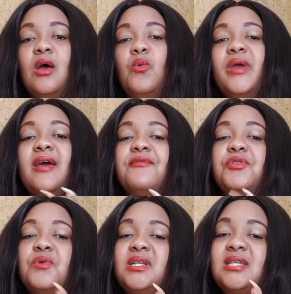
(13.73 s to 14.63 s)
We have
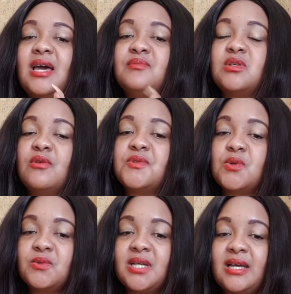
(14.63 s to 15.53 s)
three types of
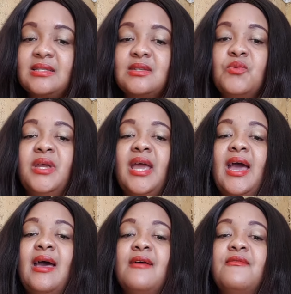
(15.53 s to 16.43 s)
soul ties. We
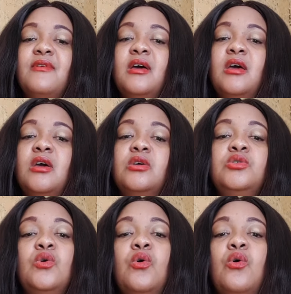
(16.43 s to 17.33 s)
have
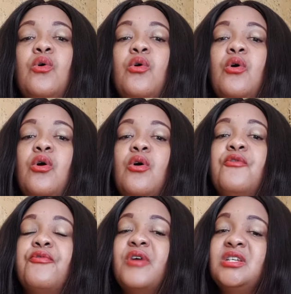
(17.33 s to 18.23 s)
your
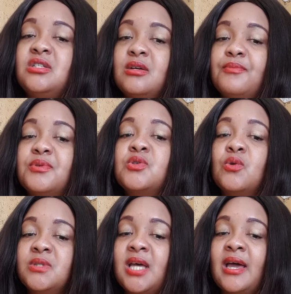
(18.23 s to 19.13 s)
friendship
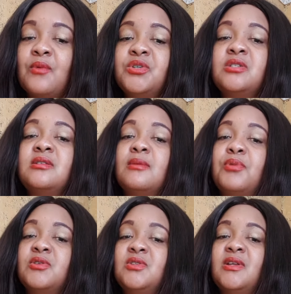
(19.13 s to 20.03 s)
soul tie, which is the
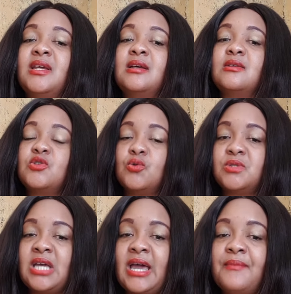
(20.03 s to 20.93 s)
platonic soul
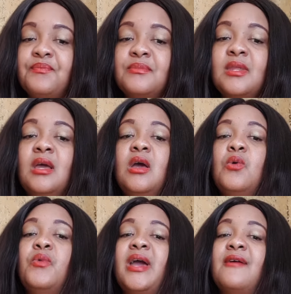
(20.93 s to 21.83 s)
tie.
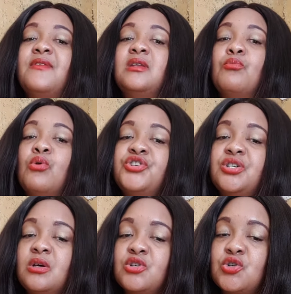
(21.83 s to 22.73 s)
We have an
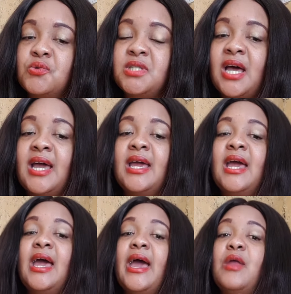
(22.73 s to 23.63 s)
emotional soul tie,
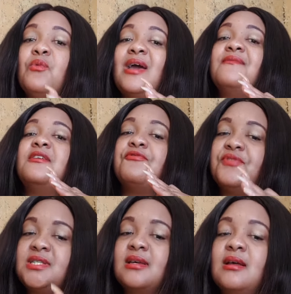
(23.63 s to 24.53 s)
and we have the
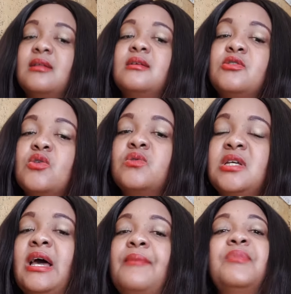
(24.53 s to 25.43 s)
physical soul
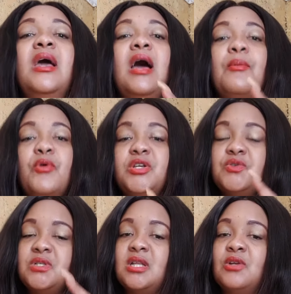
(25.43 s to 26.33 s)
tie. I'm going
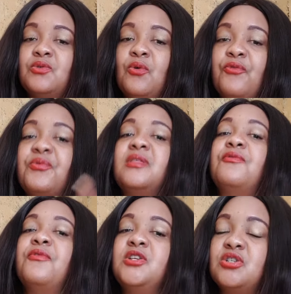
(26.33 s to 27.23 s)
to start off with the
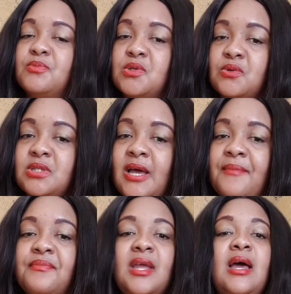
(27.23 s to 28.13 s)
friendship soul
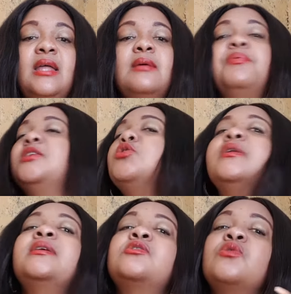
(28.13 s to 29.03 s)
tie. The
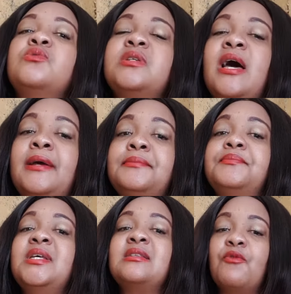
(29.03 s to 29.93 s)
platonic soul tie
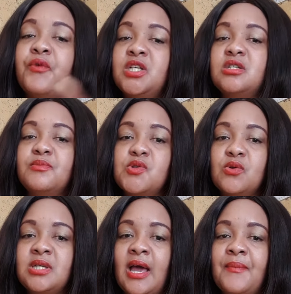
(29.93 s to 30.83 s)
is a friendship soul
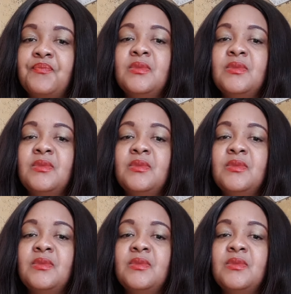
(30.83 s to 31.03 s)
tie.